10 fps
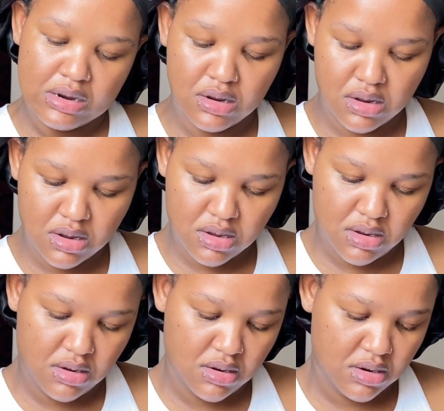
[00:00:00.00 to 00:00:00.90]
Huh?
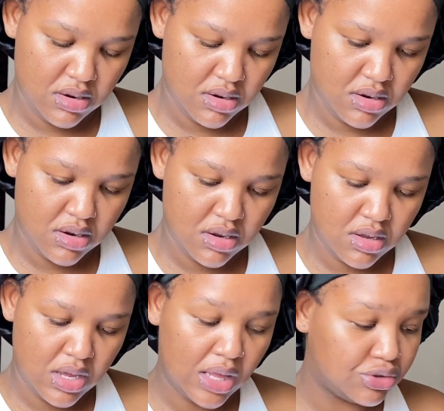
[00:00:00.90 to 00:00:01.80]

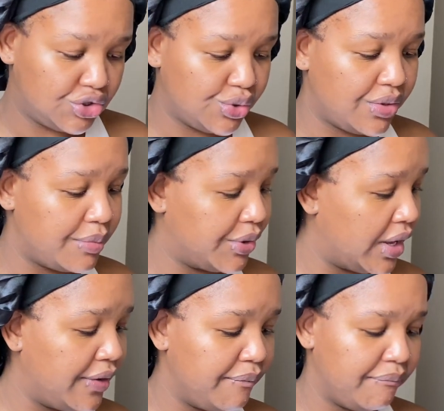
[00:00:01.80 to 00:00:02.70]
I'll show them, okay?